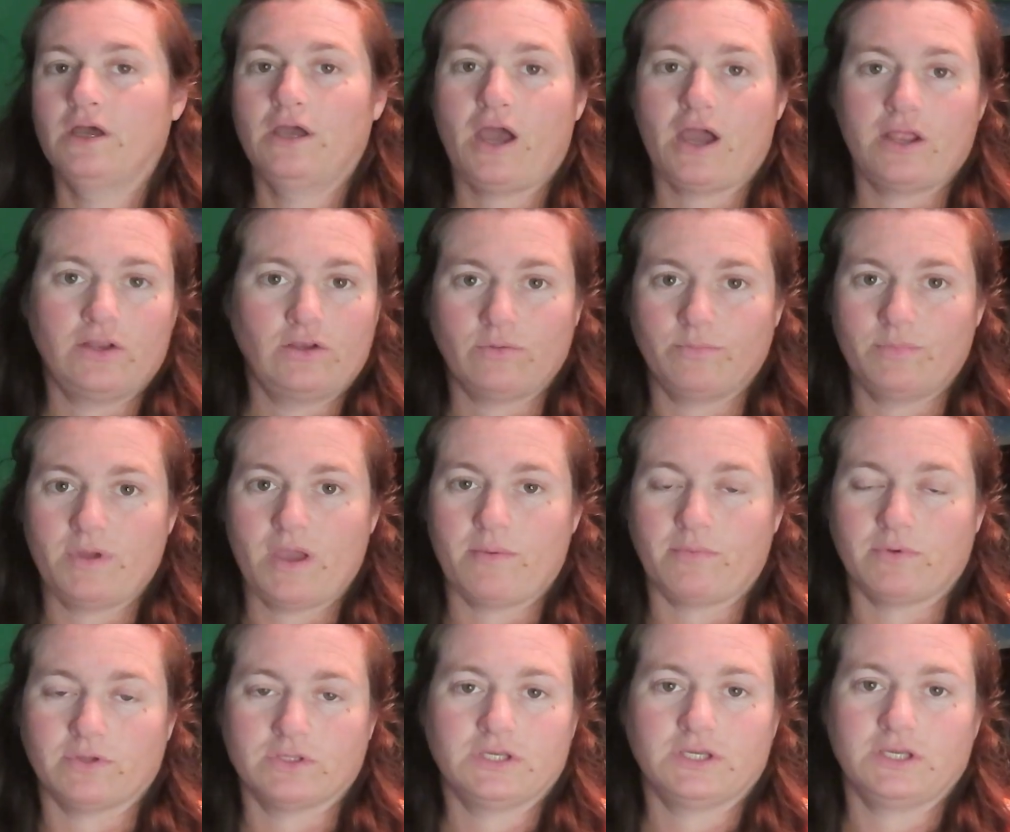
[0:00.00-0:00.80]
you'll be
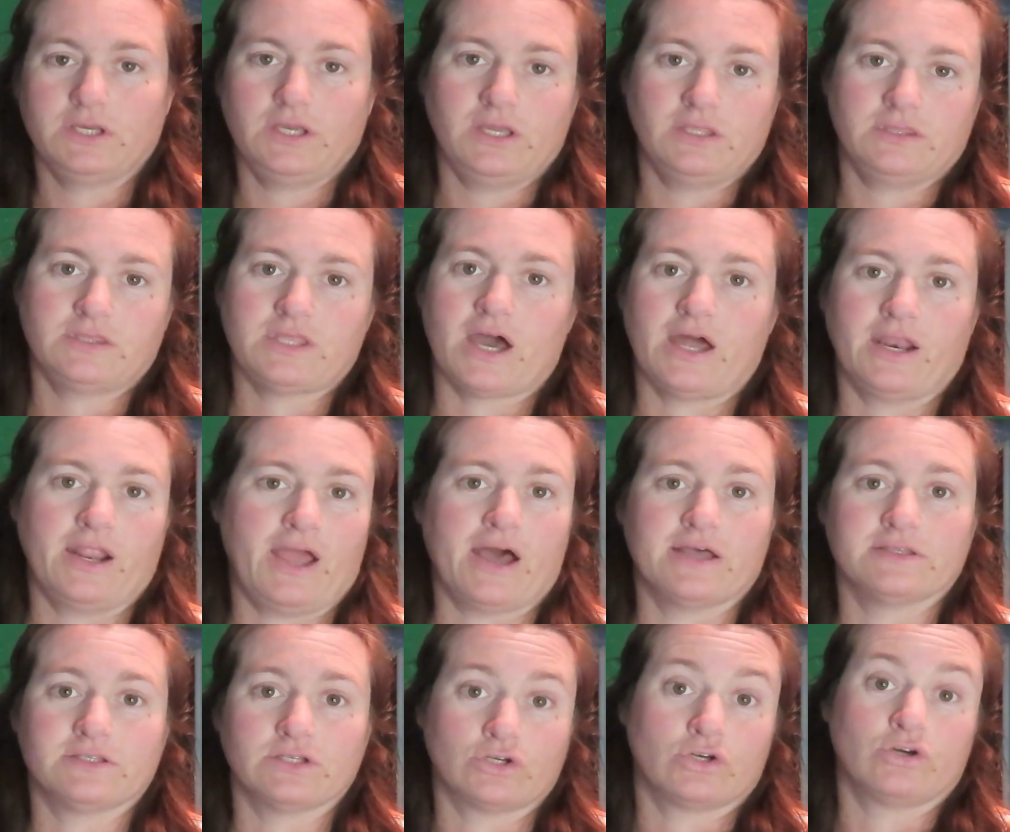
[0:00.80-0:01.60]
able to eat that
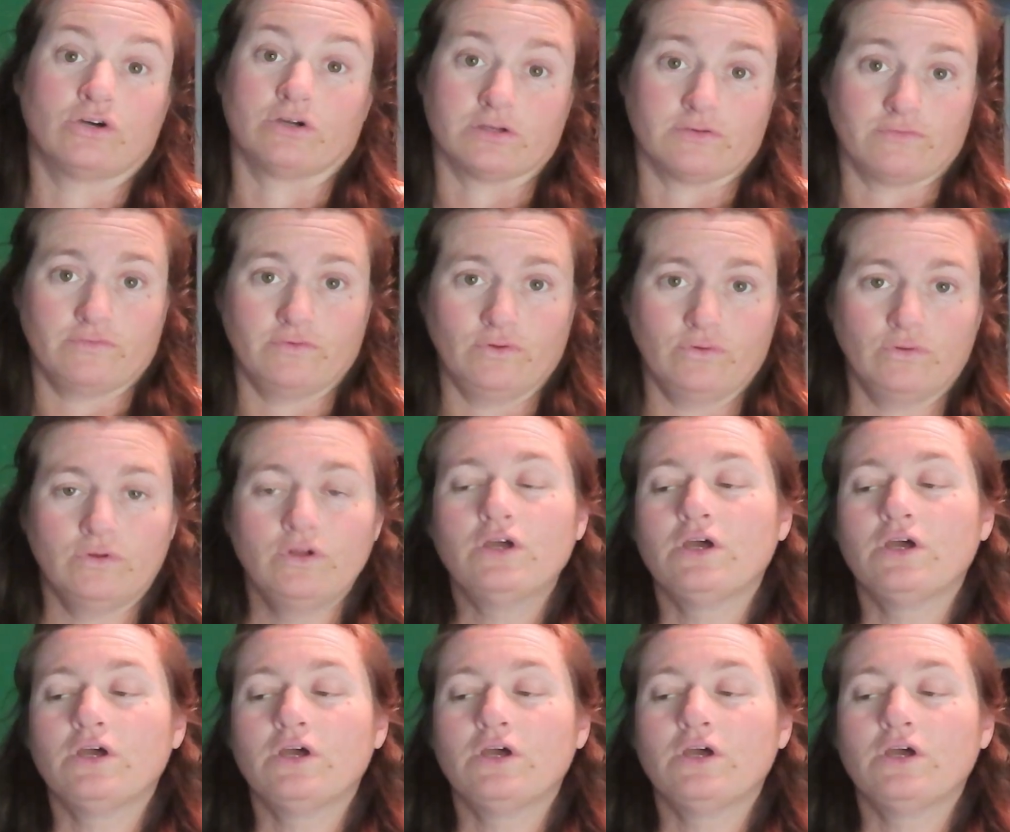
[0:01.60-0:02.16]
as a cooked food.